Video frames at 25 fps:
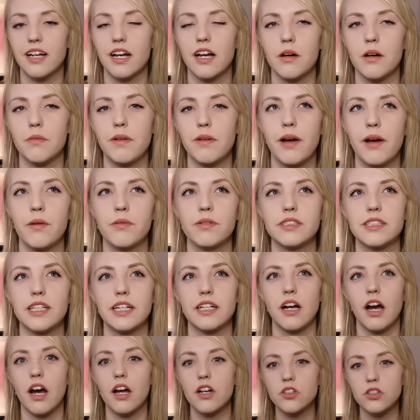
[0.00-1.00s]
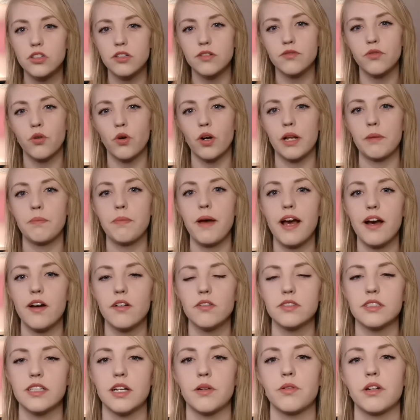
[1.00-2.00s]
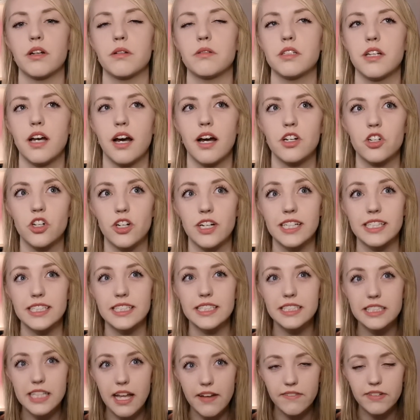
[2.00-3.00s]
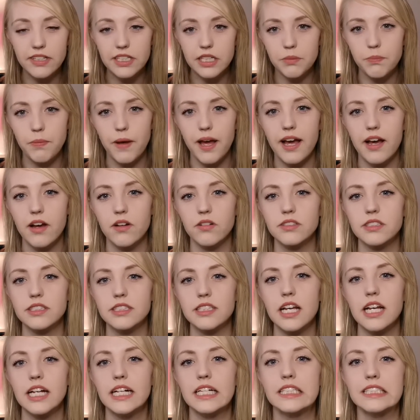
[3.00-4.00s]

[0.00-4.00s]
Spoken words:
I was like 140 pounds. I went up to 170 pounds.